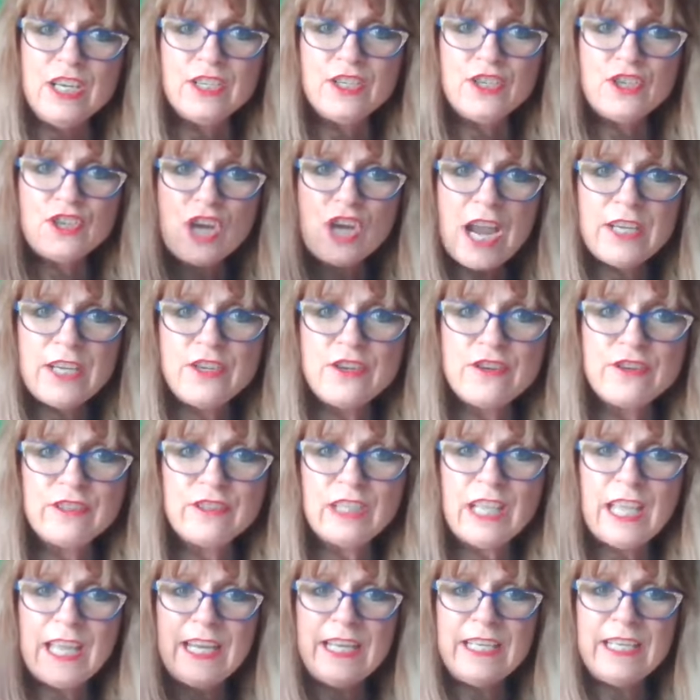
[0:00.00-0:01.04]
shine your
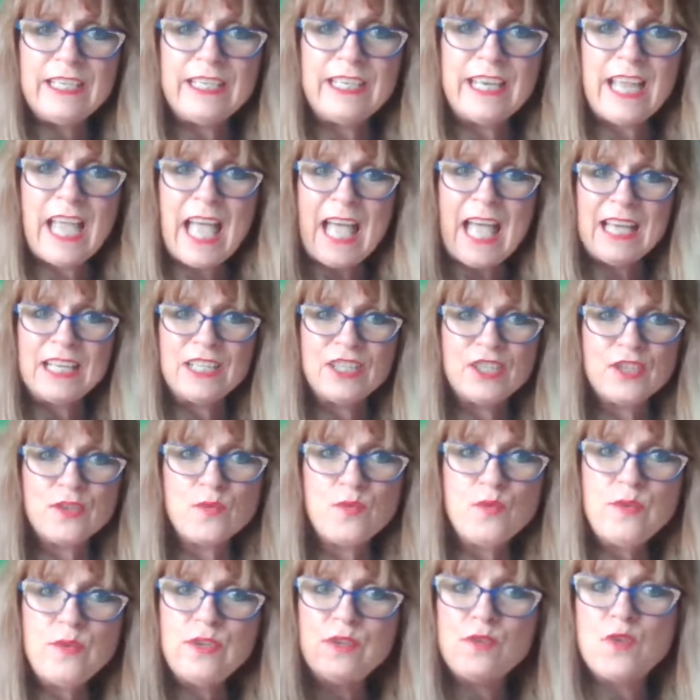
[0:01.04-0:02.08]
light, enhance
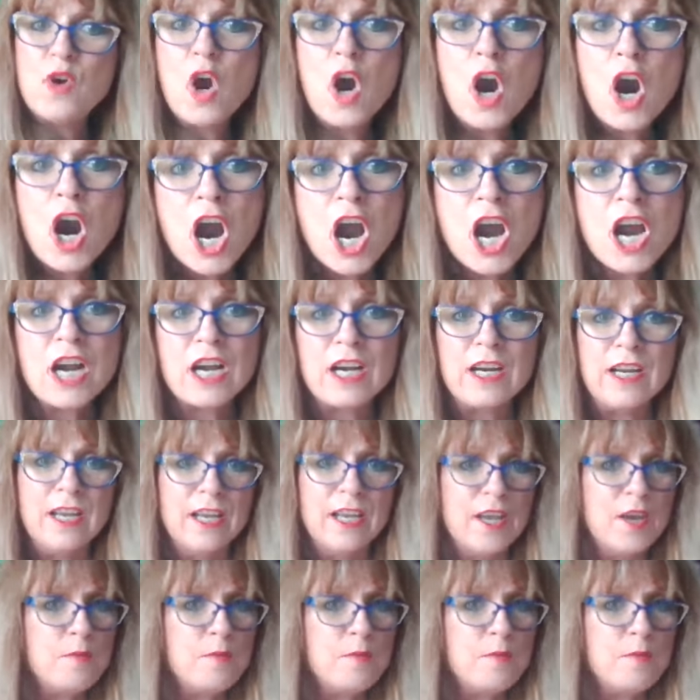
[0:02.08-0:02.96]
who you are,